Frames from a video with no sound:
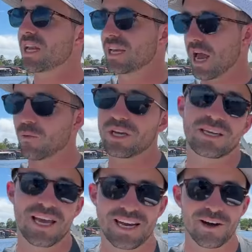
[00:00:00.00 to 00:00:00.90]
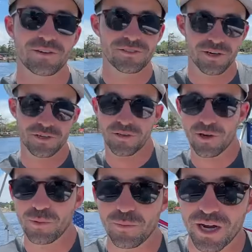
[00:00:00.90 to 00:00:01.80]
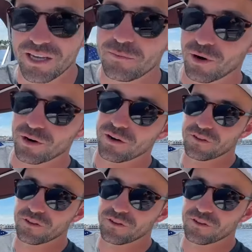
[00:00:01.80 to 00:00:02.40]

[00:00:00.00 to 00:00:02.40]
Now we can head out onto the open body part of